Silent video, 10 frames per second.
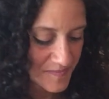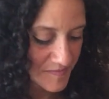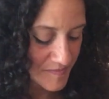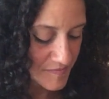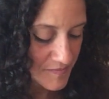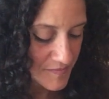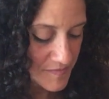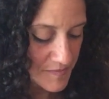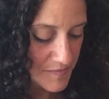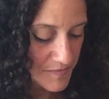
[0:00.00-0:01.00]

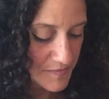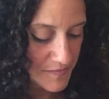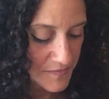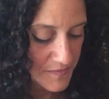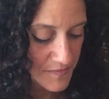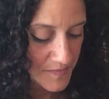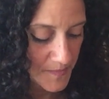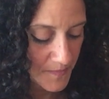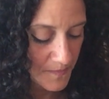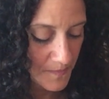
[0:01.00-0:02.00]

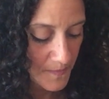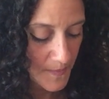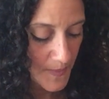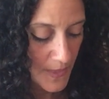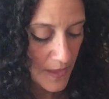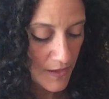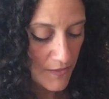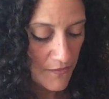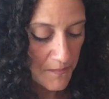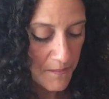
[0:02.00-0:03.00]

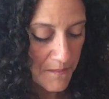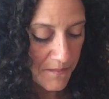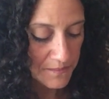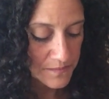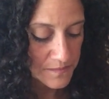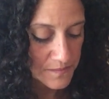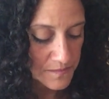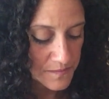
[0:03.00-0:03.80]
Nothing is said.